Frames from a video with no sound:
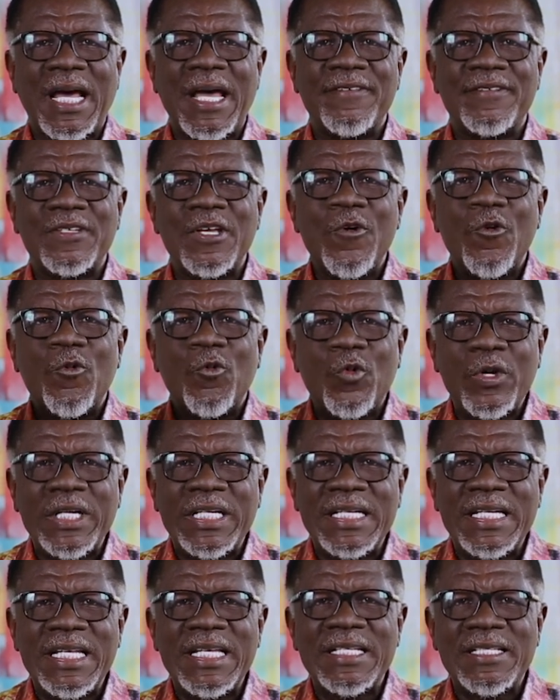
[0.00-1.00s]
lives,
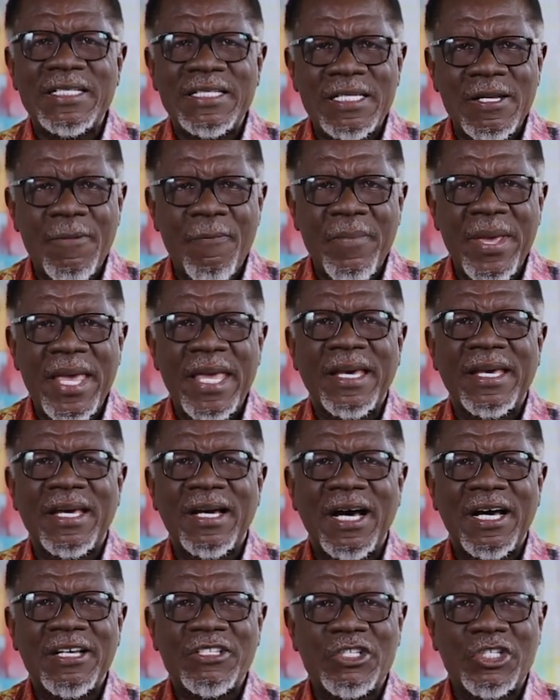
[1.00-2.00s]
we need to make
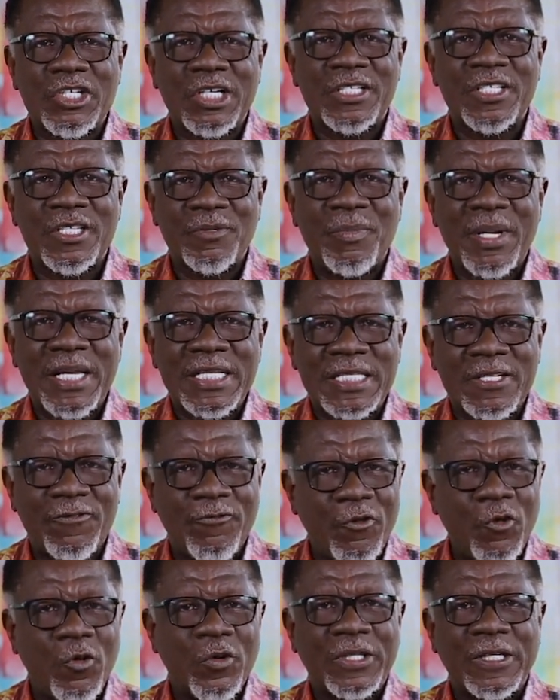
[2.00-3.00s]
adjustments
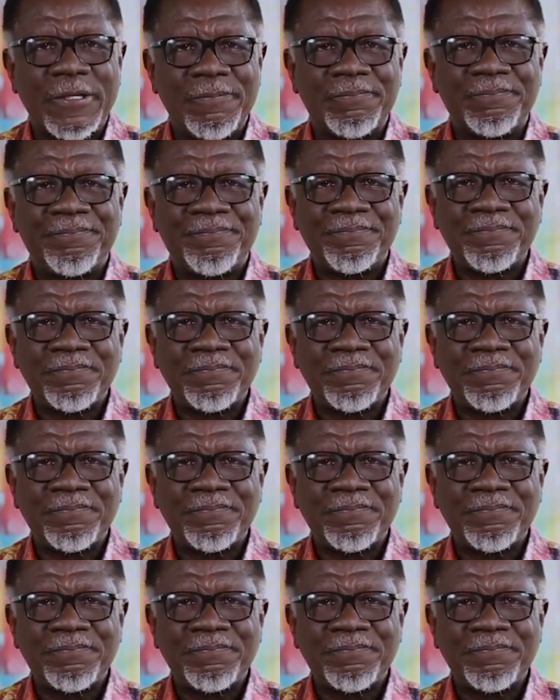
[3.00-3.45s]
for them.